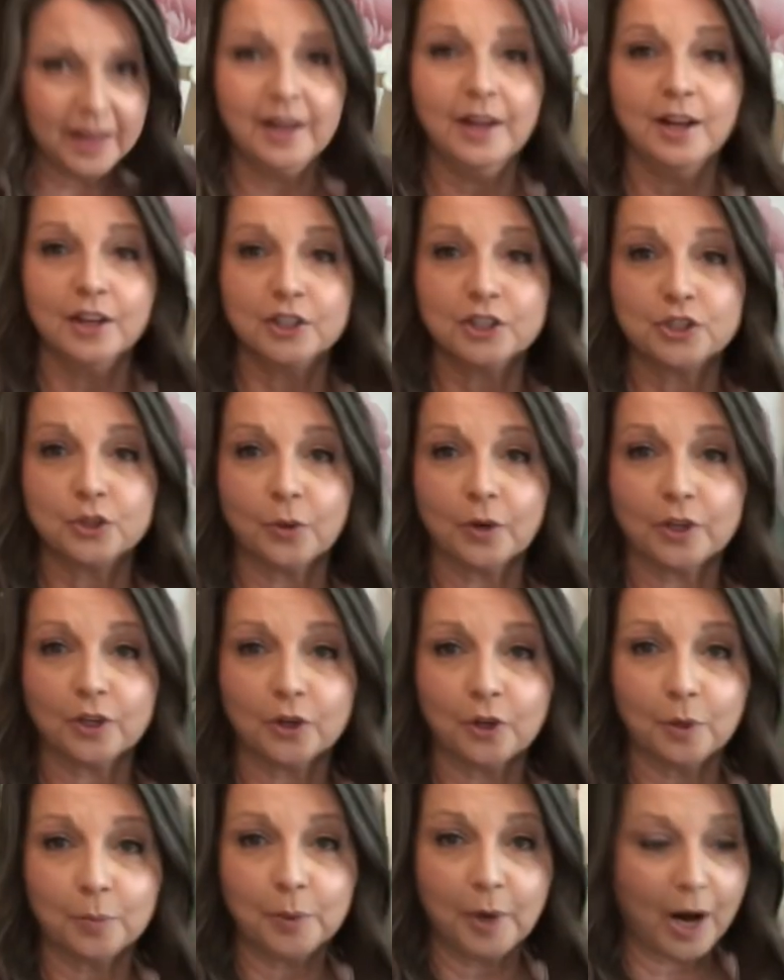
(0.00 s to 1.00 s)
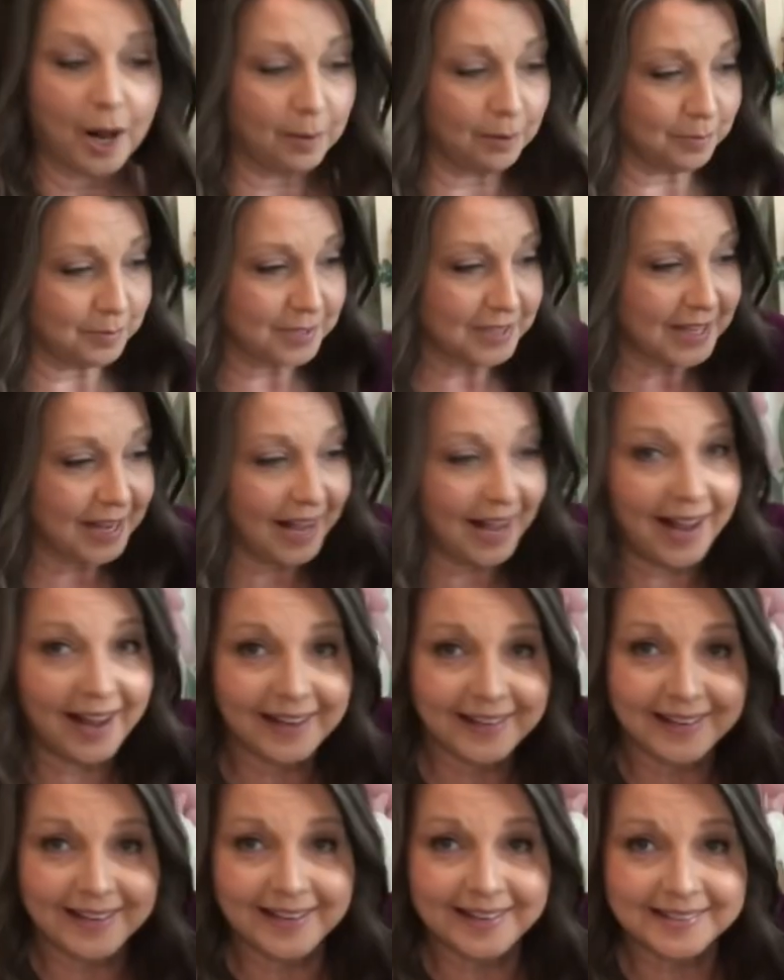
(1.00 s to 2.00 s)
short girl problems. I
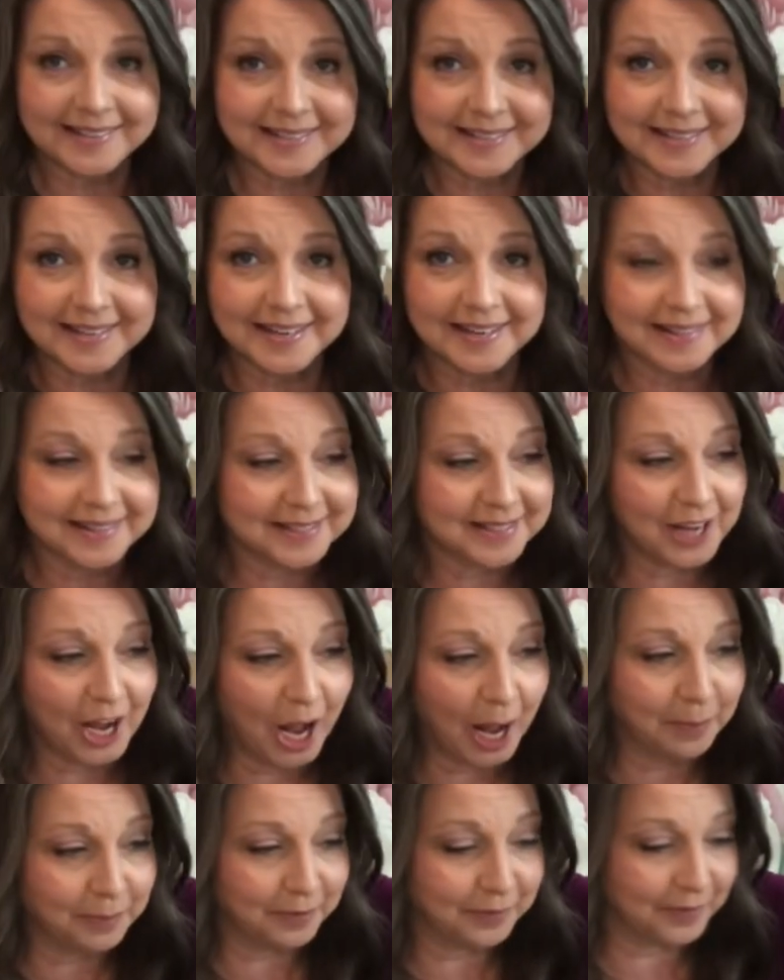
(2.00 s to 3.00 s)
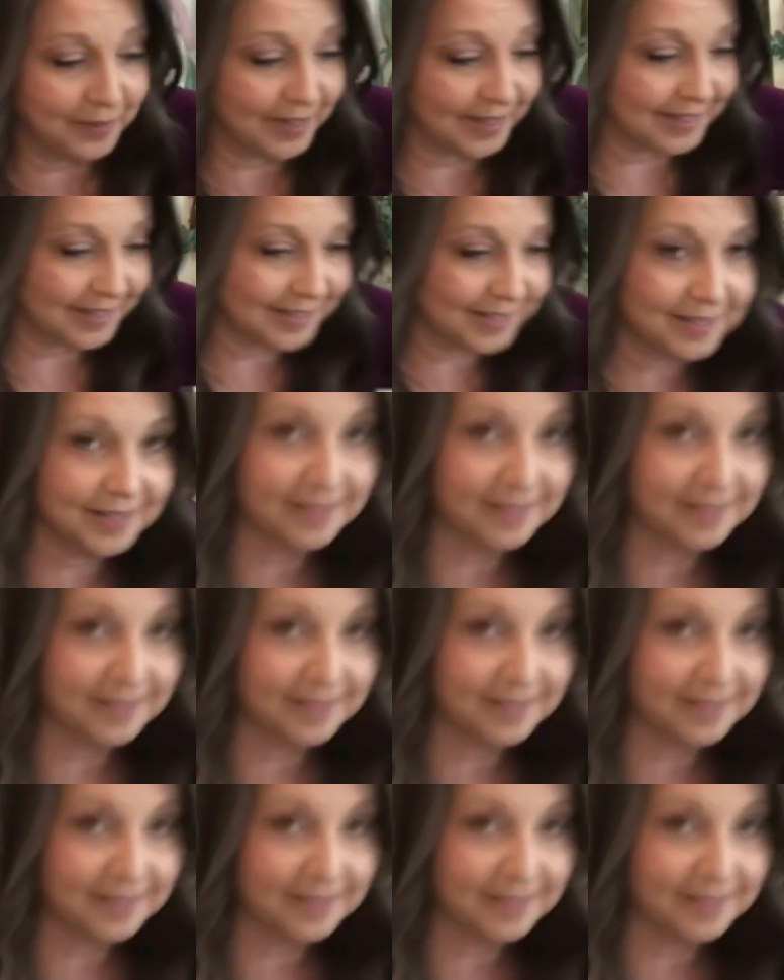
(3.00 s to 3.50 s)
can't see the top of this,